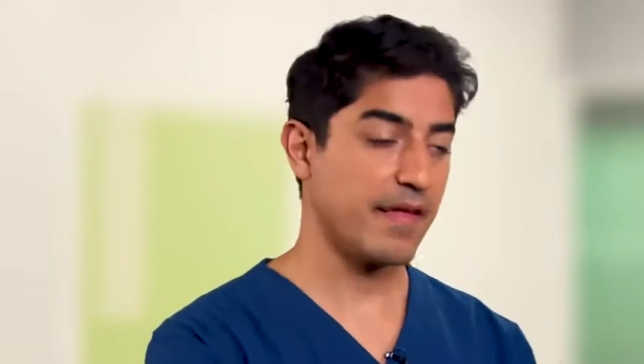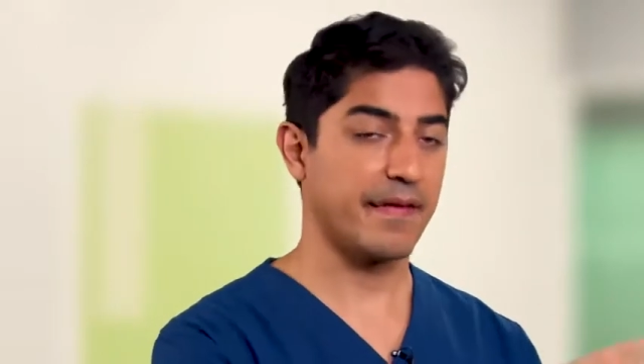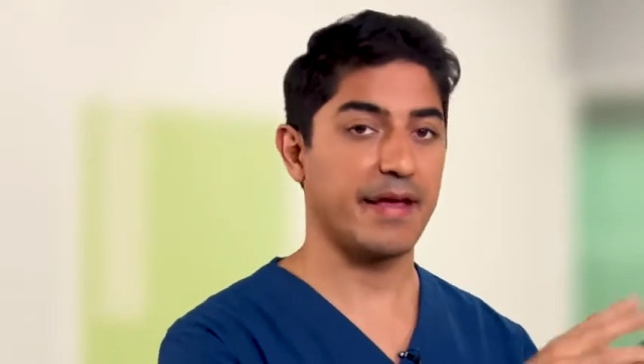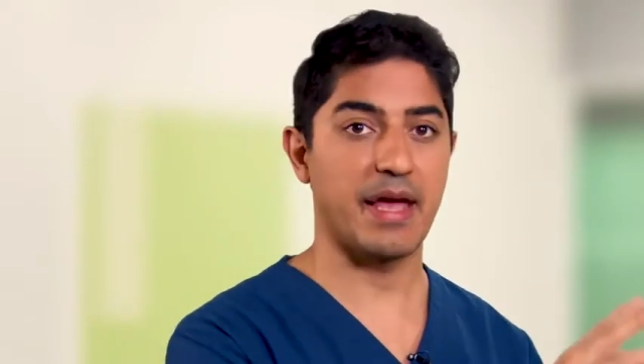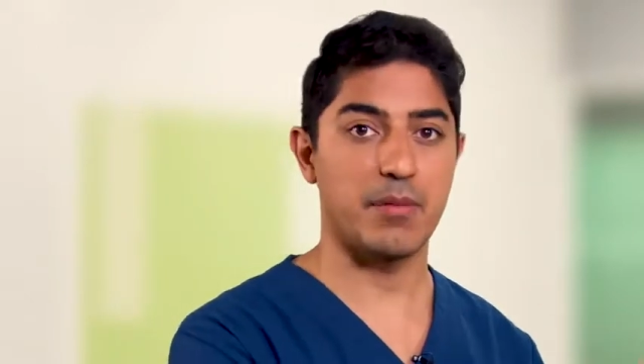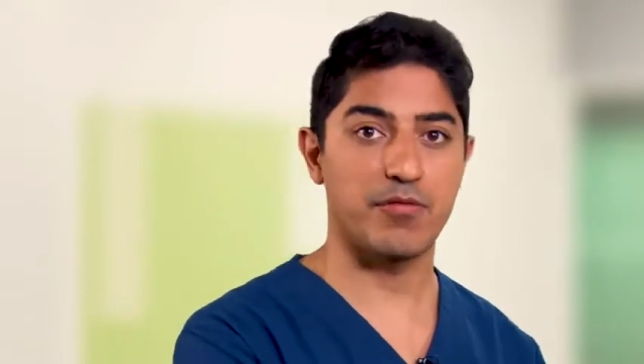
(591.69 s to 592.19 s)

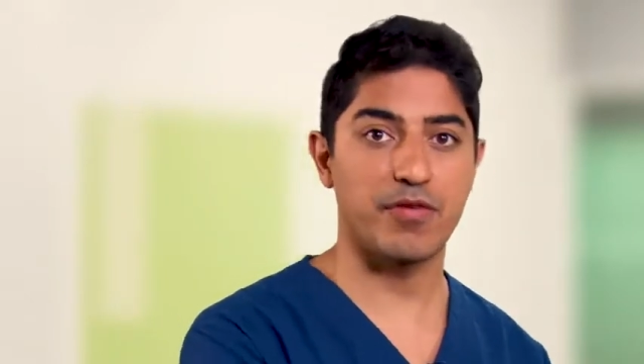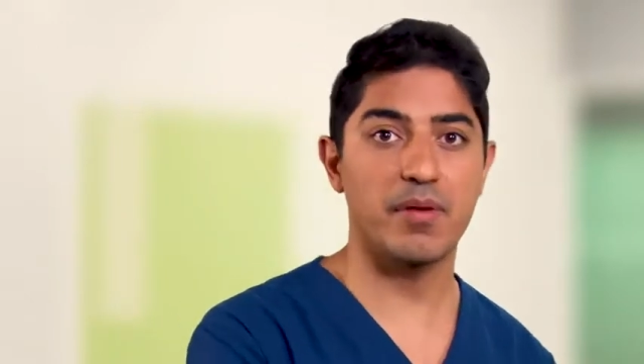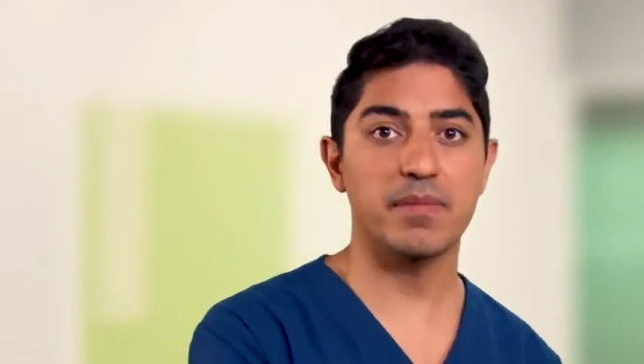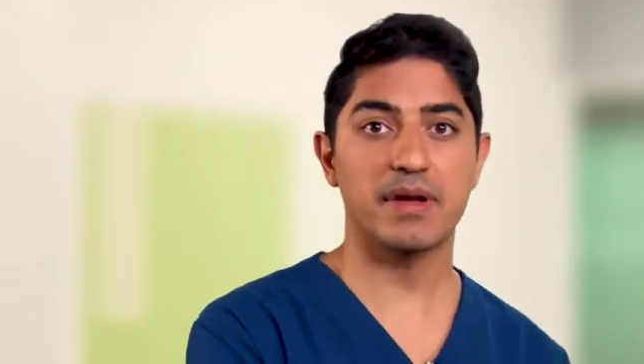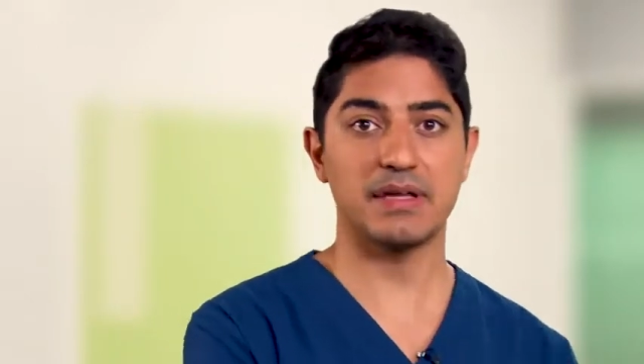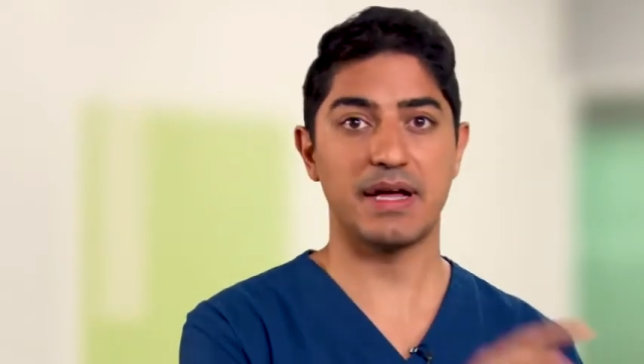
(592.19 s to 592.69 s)
They came
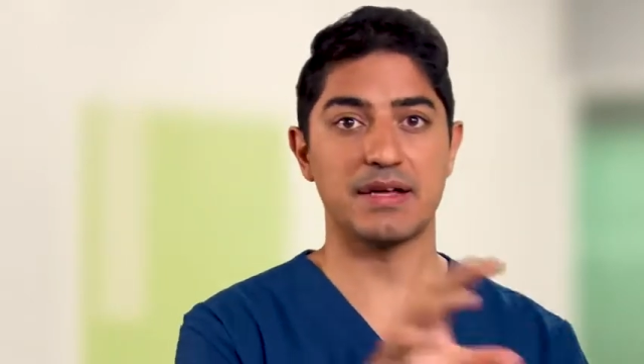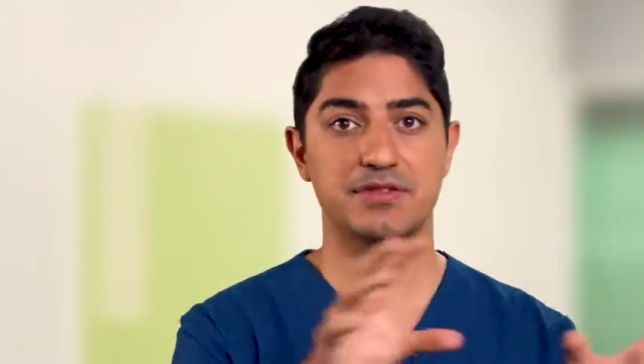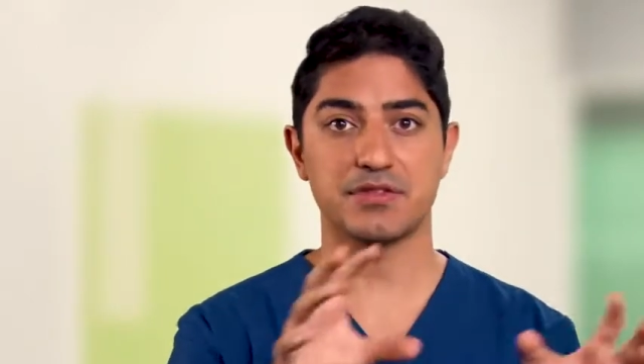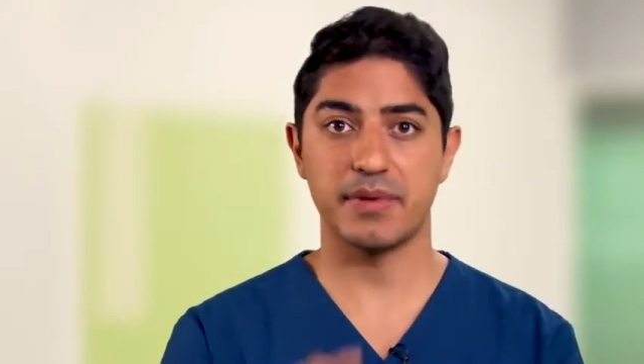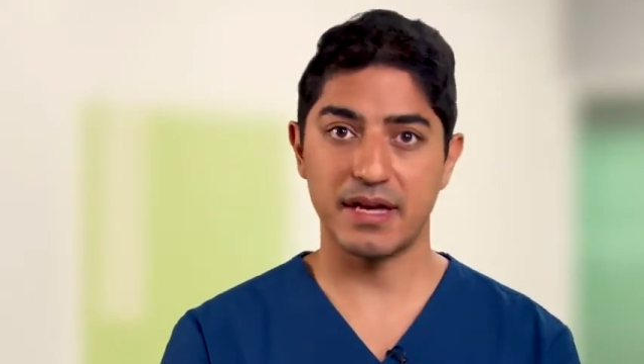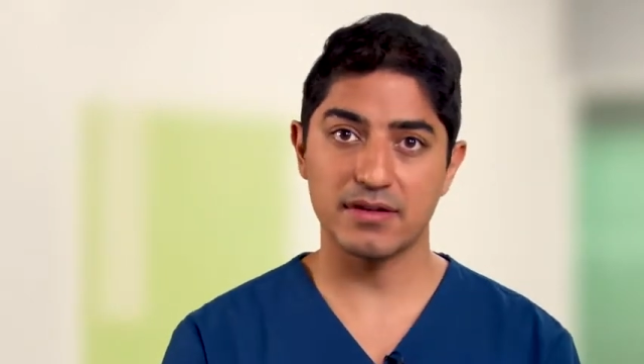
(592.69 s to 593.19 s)
from the
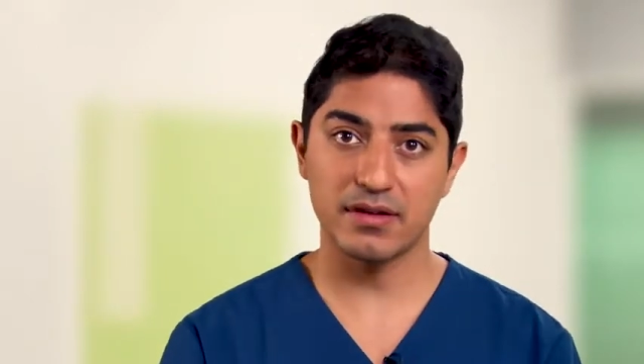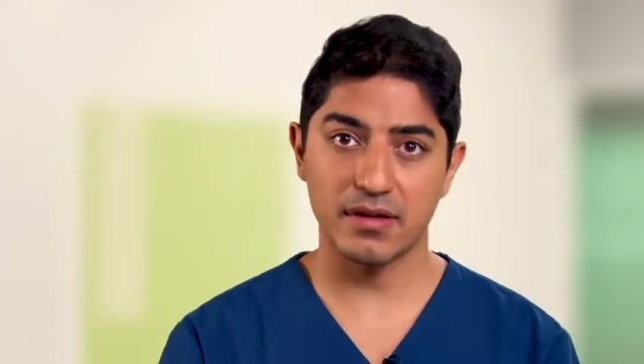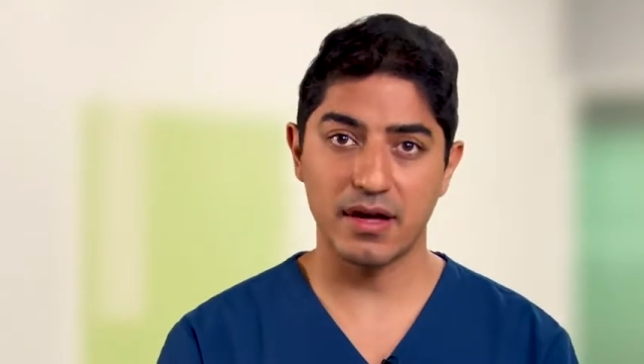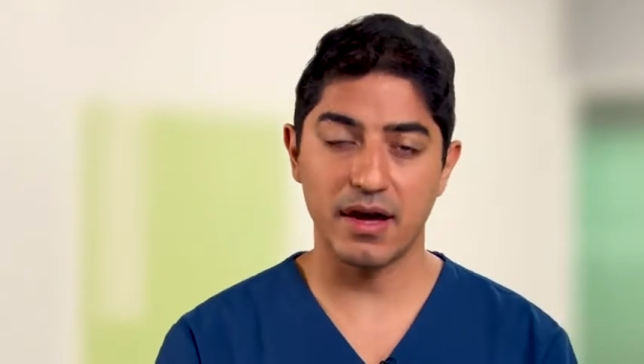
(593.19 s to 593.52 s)
classroom into the